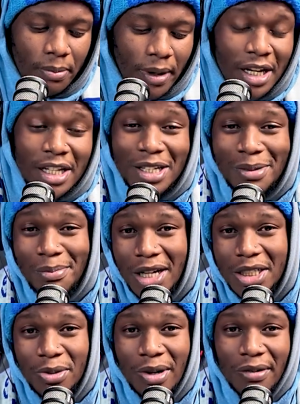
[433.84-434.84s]
anything
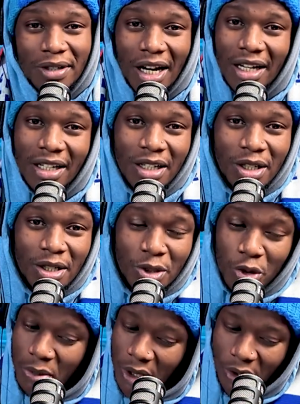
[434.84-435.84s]
much you'd have done,
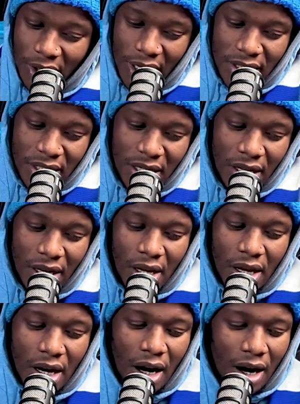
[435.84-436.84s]
to be honest.
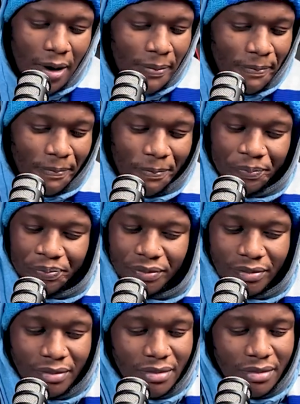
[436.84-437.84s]
Man,
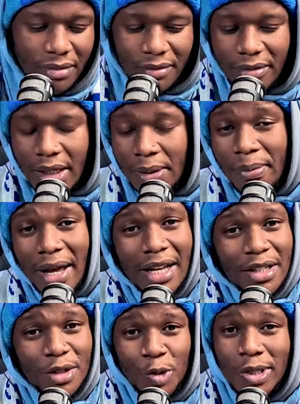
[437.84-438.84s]

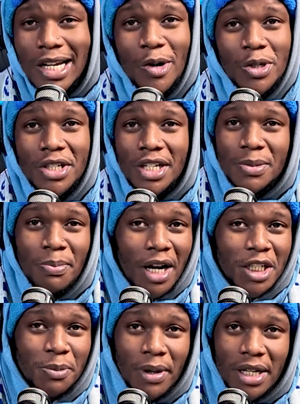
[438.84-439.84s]
Switzerland was just
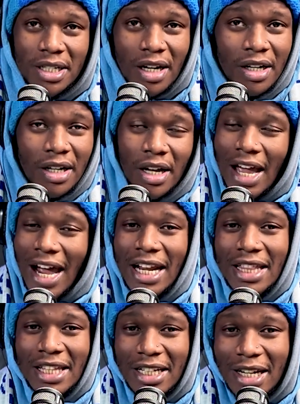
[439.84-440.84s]
much better. And
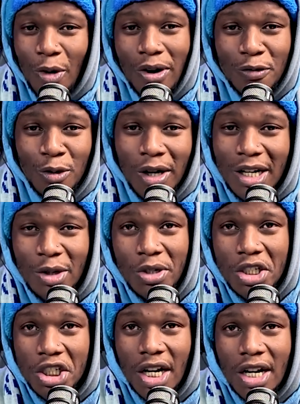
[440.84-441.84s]
I think now we have to agree
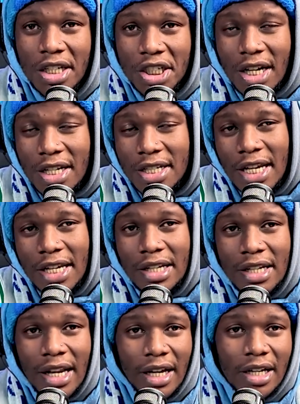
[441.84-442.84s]
with Xhaka. Xhaka
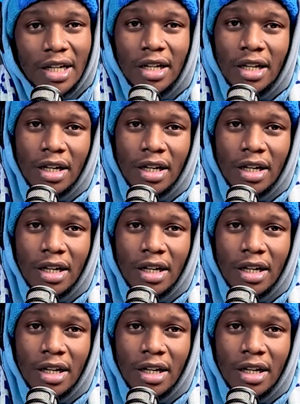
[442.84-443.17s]
said, like,